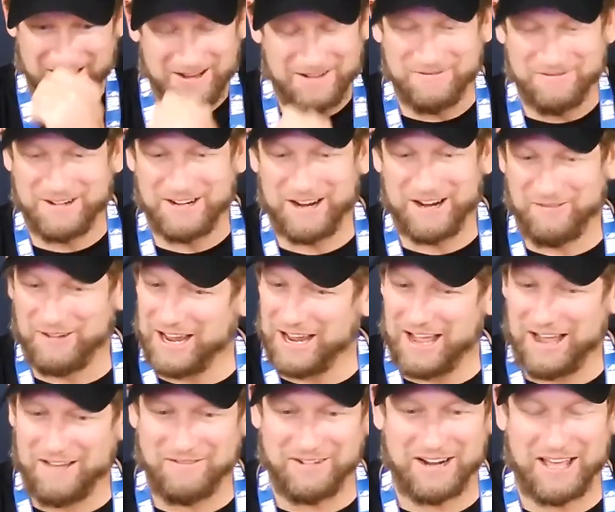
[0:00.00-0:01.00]
we, we
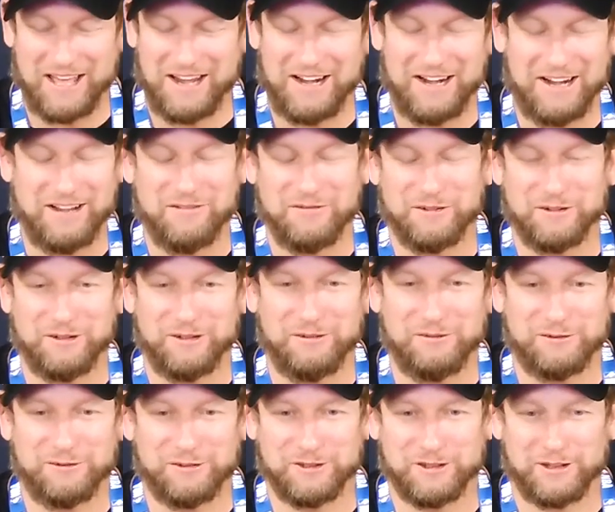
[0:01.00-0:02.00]
haven't had any for,
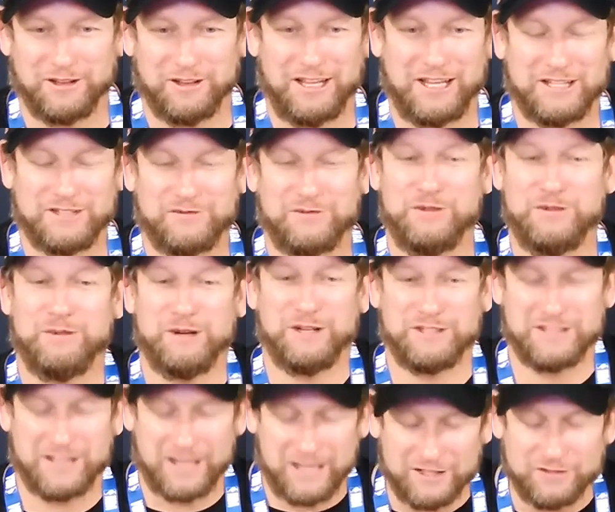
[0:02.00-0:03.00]
for the last few
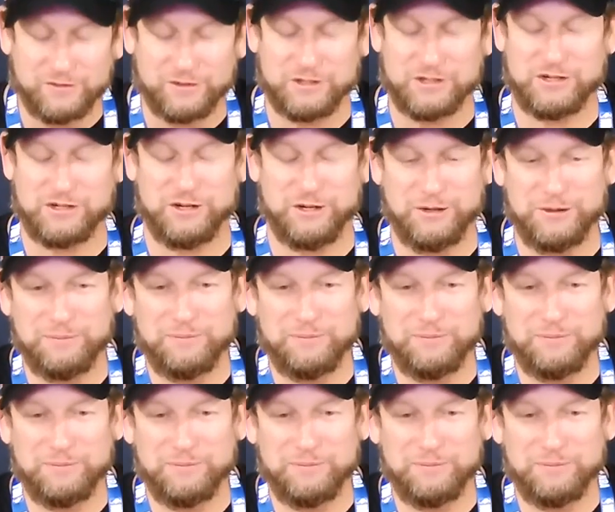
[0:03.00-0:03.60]
months, that's for sure.